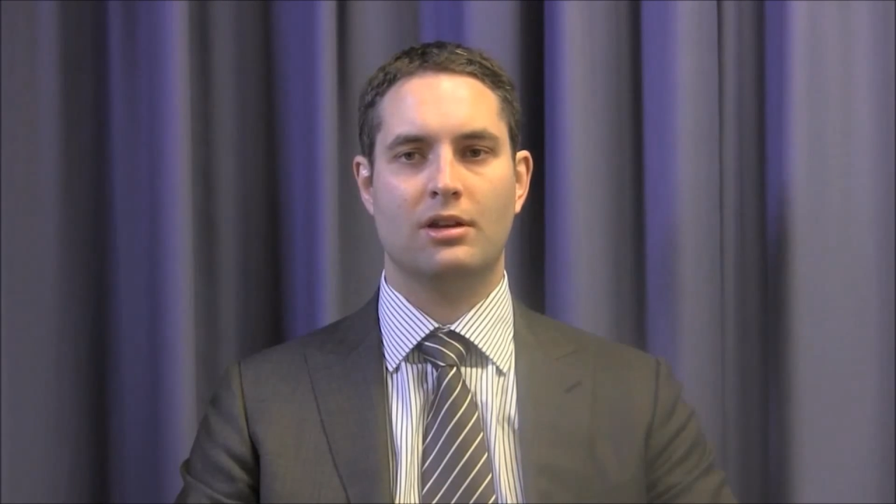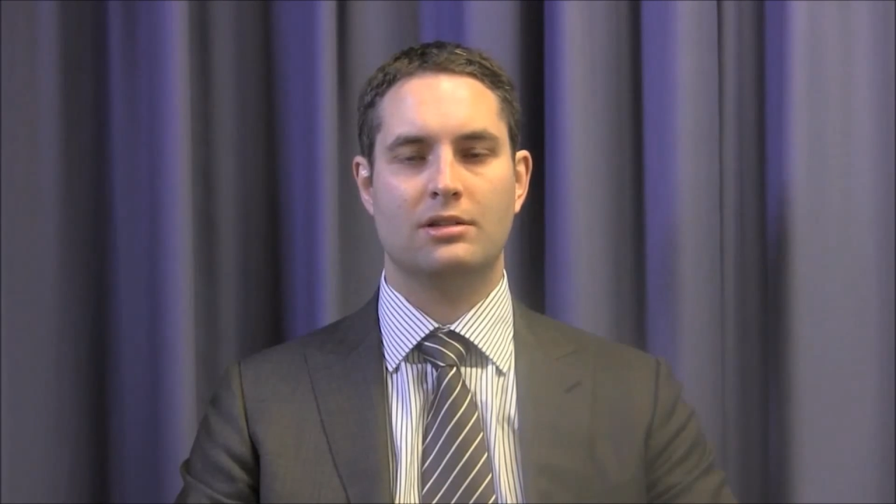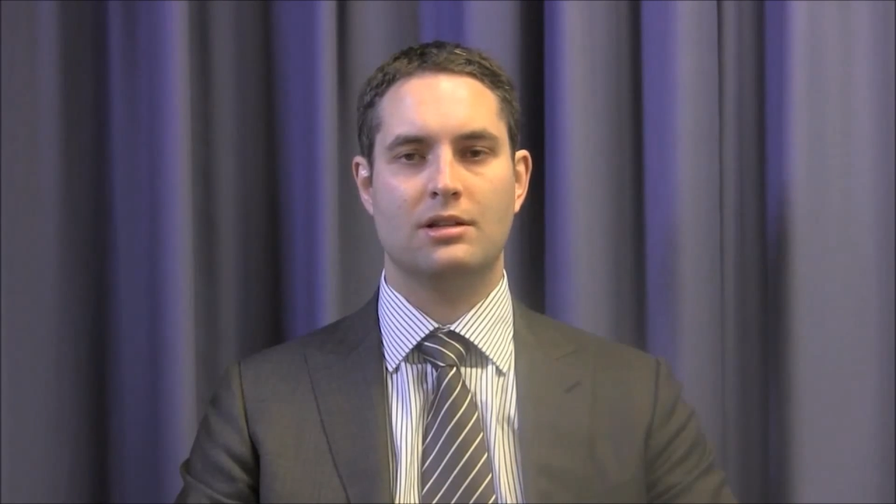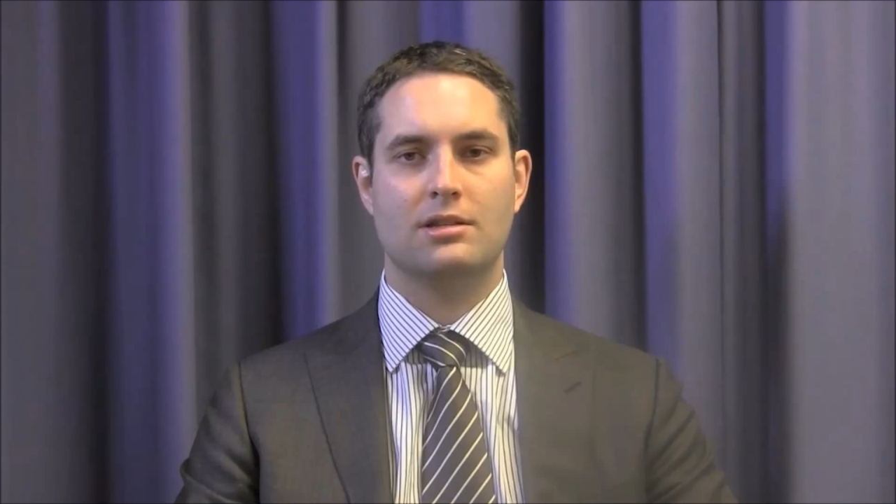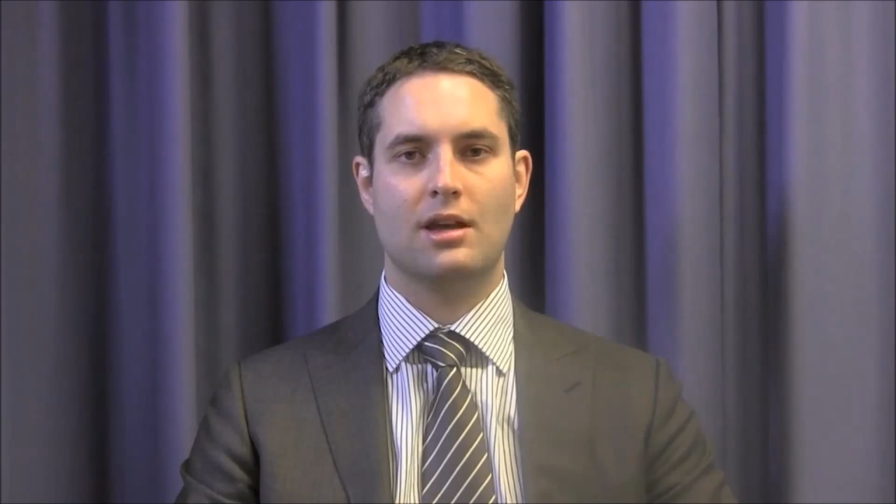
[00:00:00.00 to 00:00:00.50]

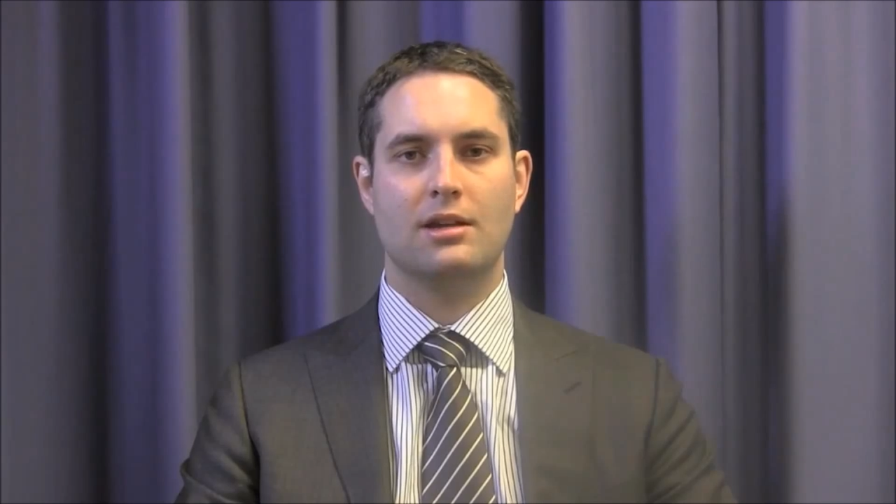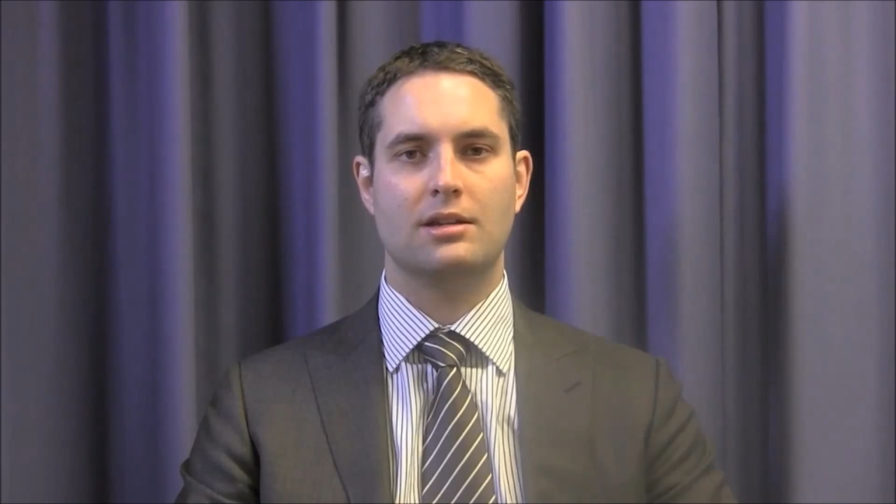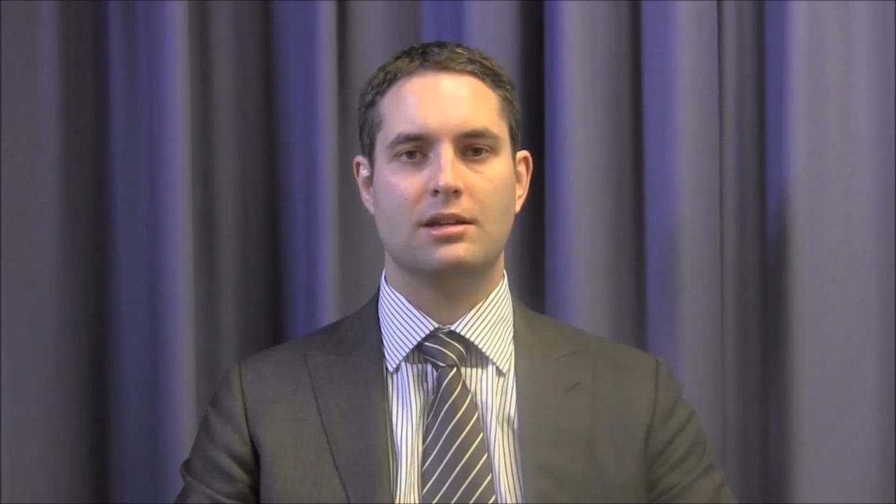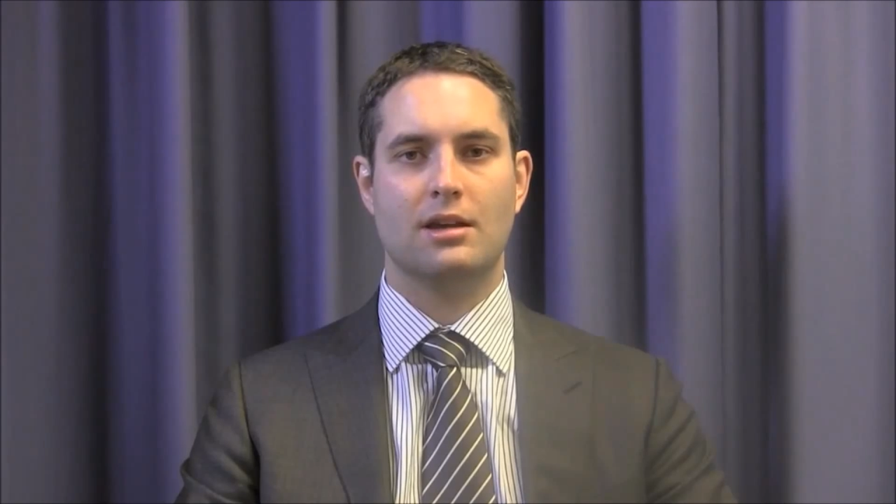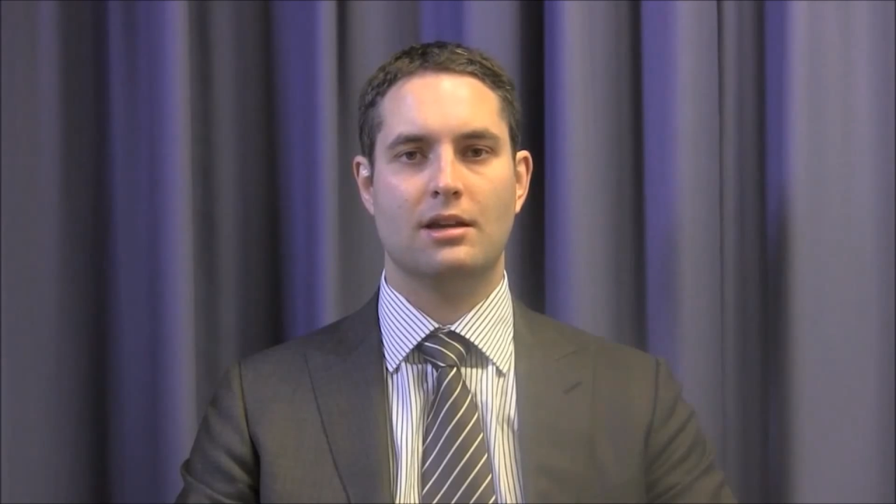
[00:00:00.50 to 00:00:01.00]
since
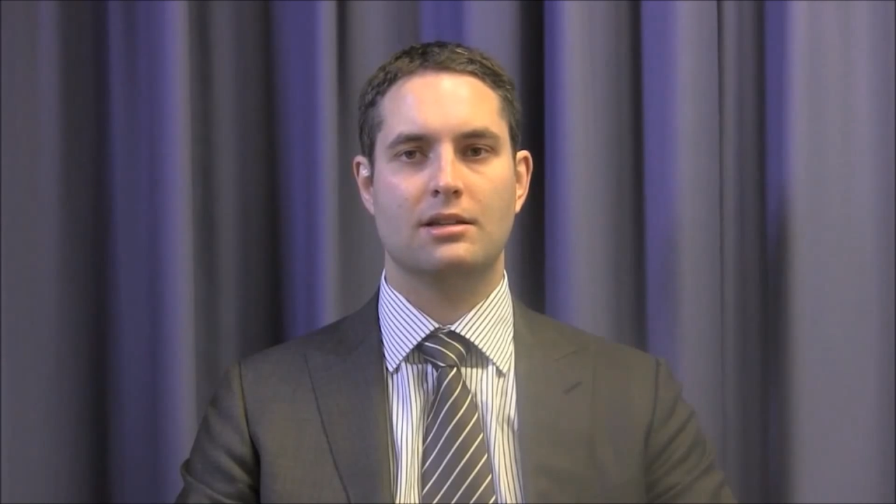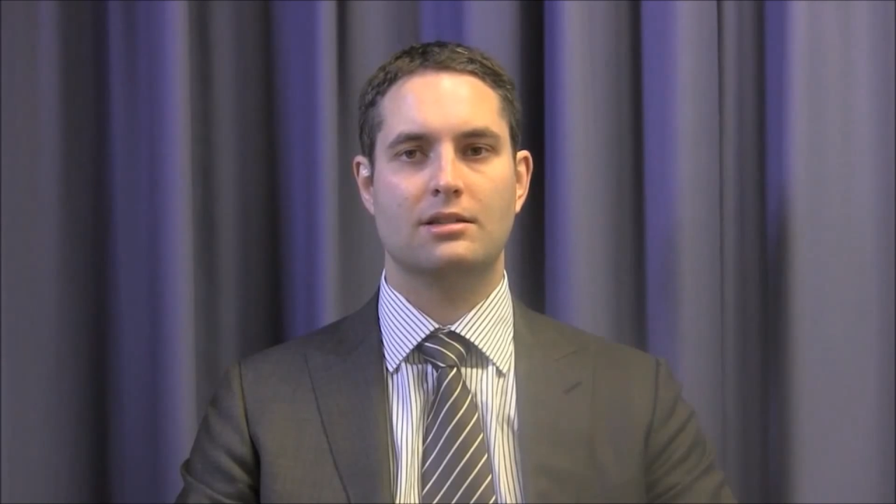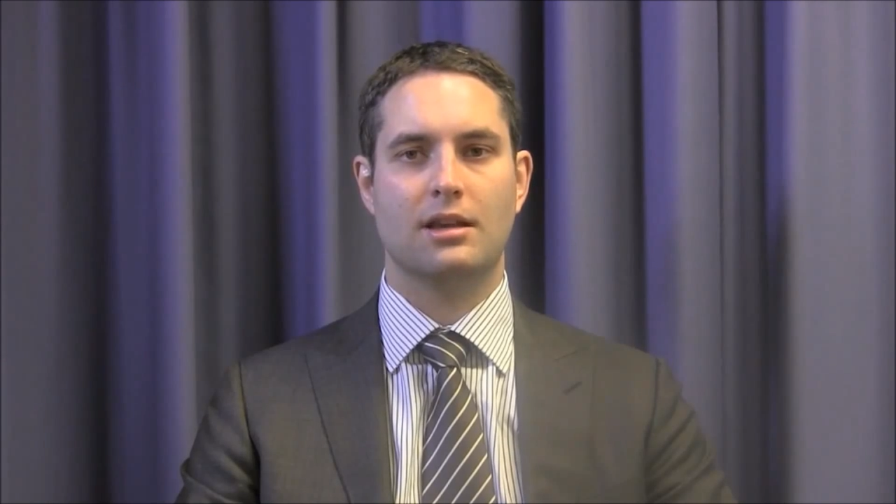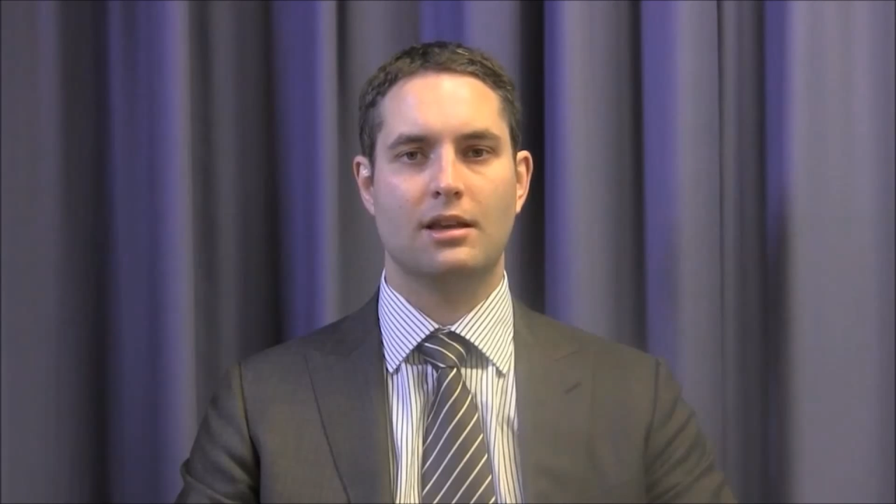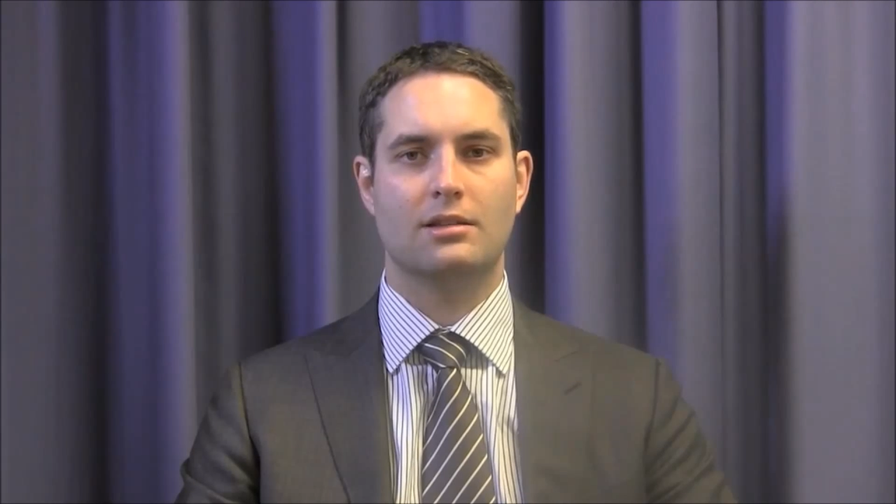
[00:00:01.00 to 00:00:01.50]

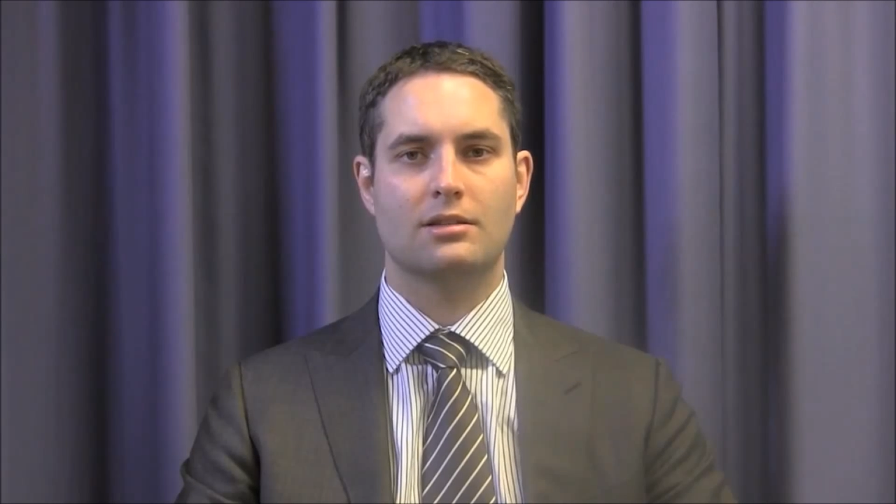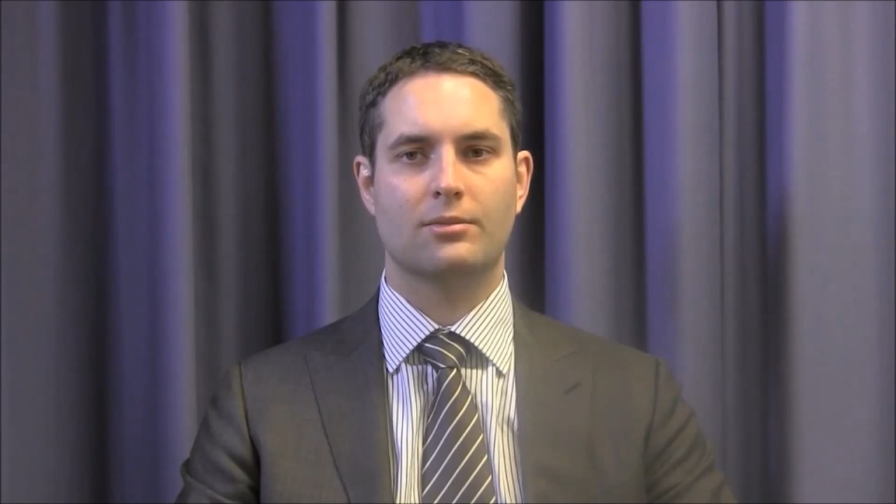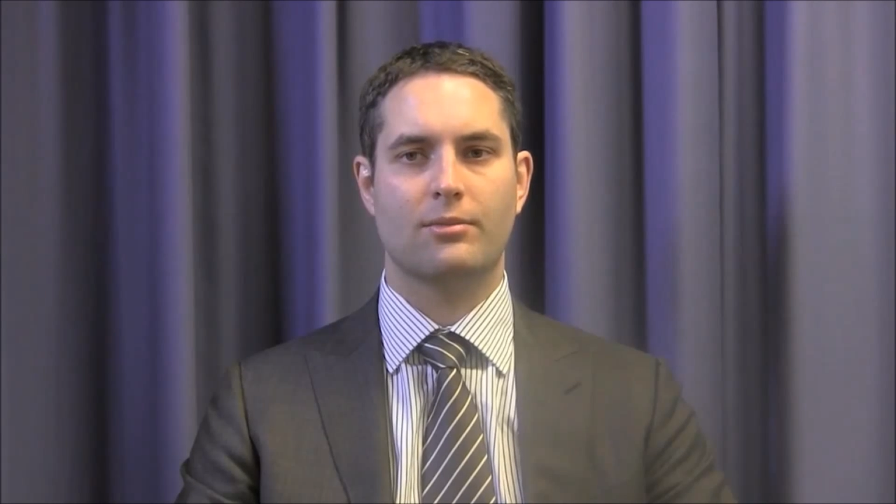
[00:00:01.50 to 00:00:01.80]
1996.